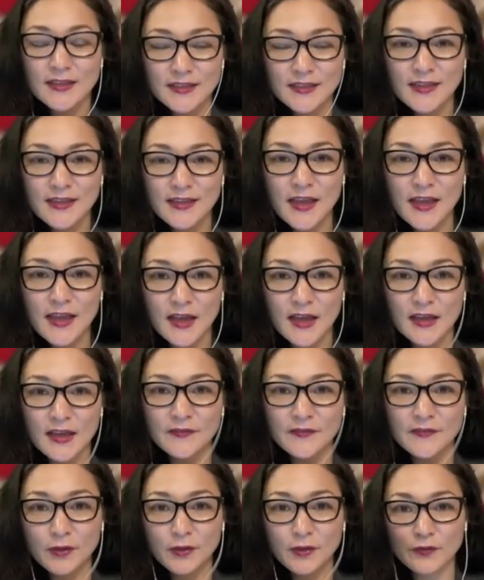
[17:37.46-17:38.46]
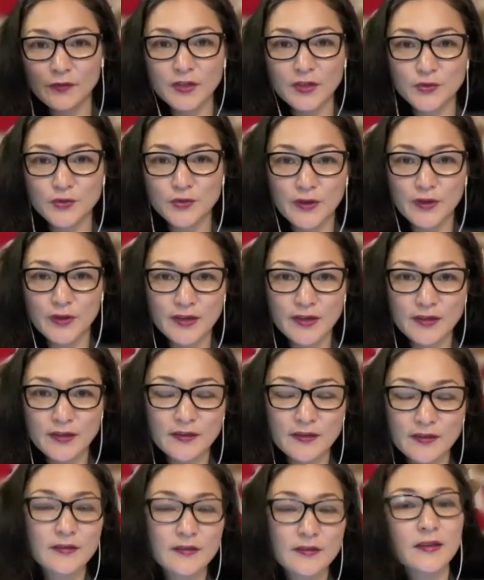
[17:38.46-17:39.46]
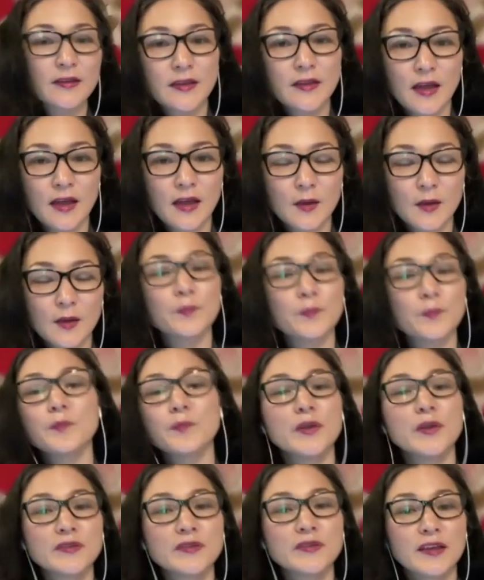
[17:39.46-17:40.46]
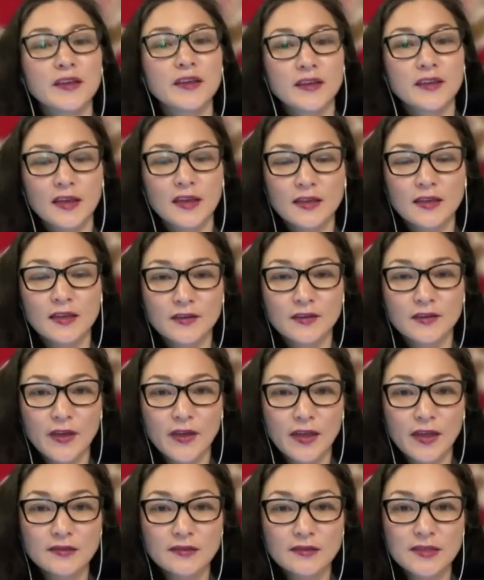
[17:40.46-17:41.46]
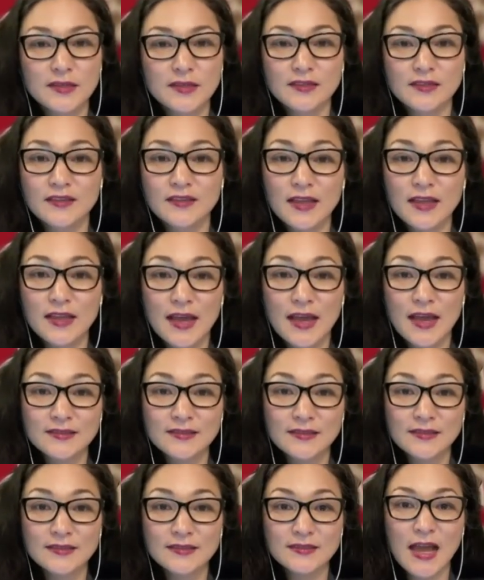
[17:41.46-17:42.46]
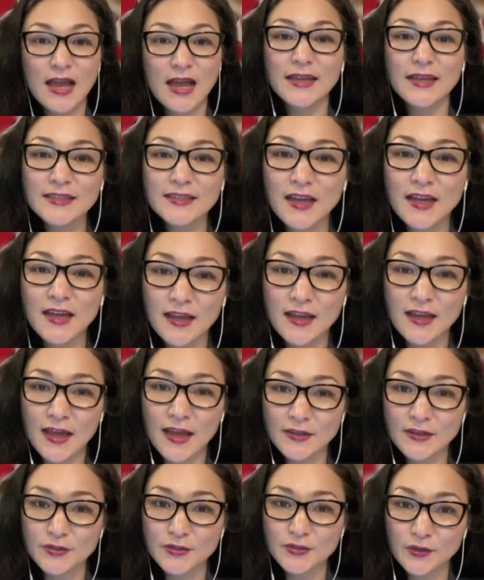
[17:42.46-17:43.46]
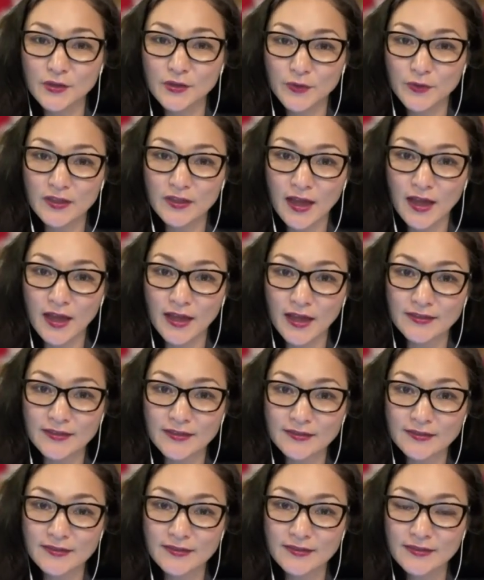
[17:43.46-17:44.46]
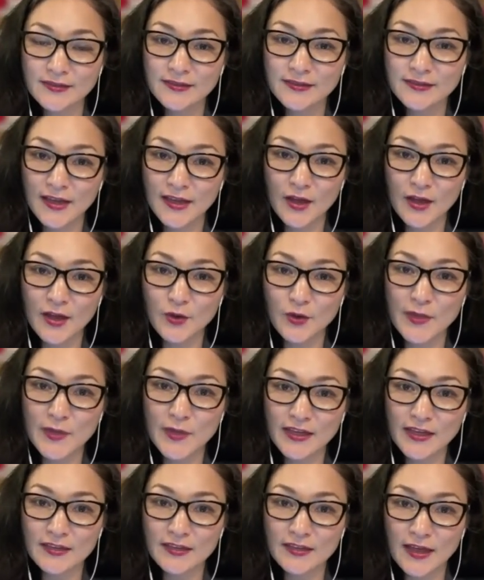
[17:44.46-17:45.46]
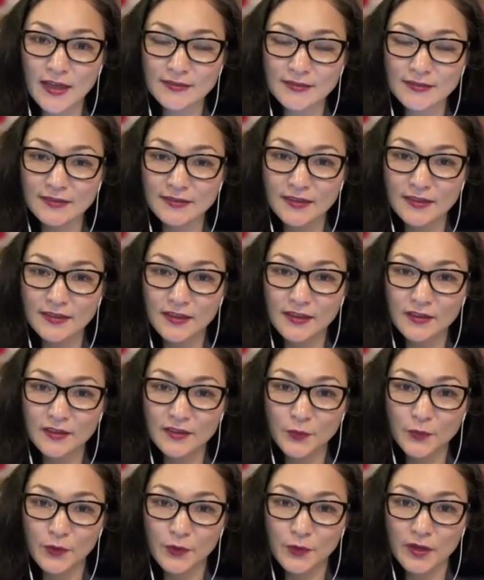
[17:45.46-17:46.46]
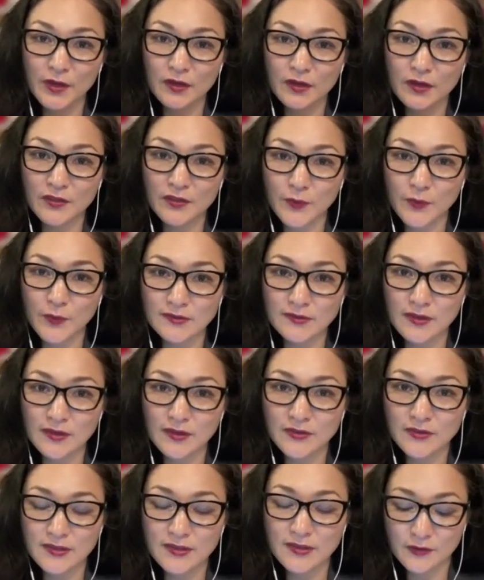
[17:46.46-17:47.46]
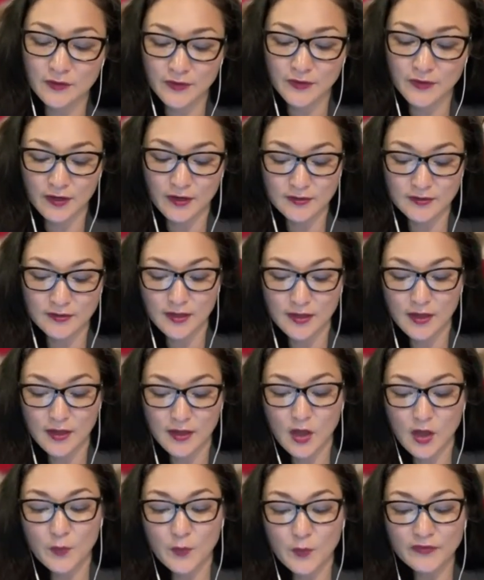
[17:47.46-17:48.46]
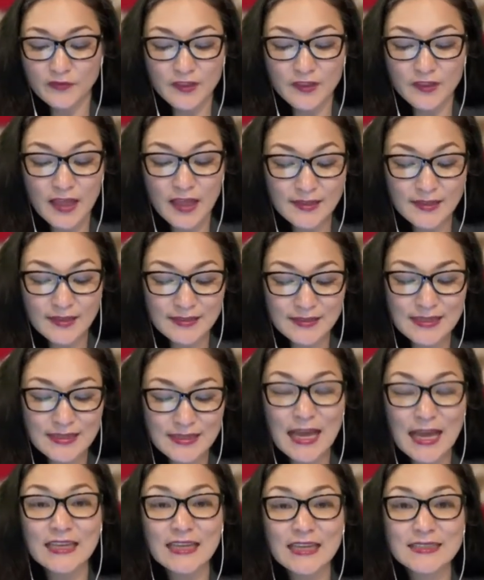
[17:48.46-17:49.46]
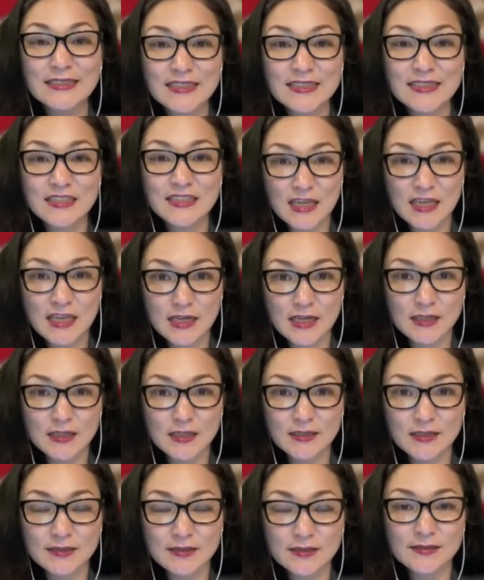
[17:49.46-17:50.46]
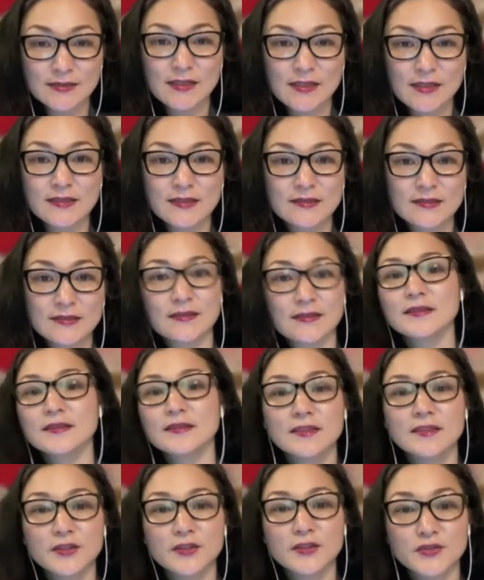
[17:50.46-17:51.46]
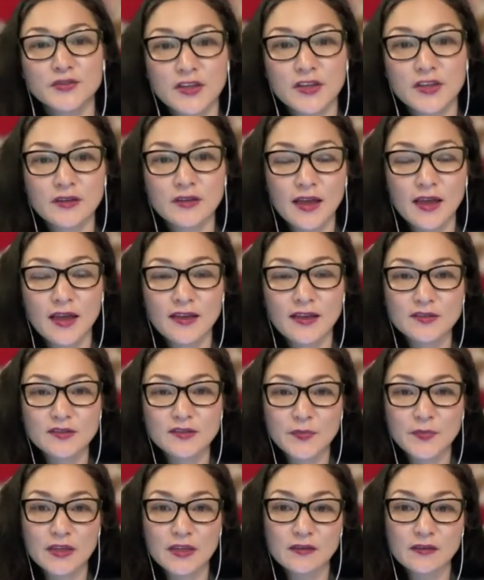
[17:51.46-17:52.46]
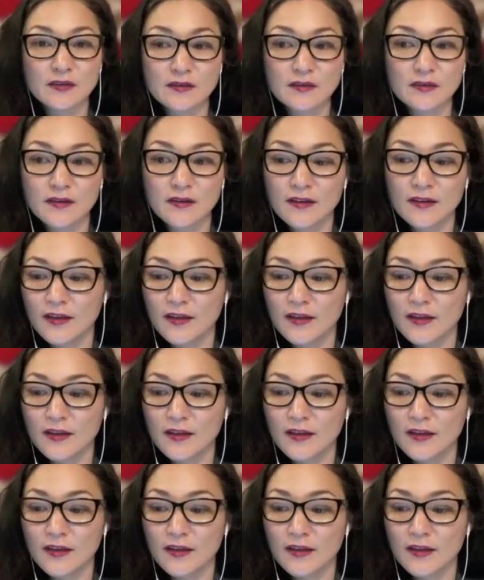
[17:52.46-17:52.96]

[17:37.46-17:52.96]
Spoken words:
Yeah, if you've enjoyed music and events and classes, I did not actually realize how many classes and things were going on at the Westhaven Center for the Arts. But for the last 19 years, this institution has been,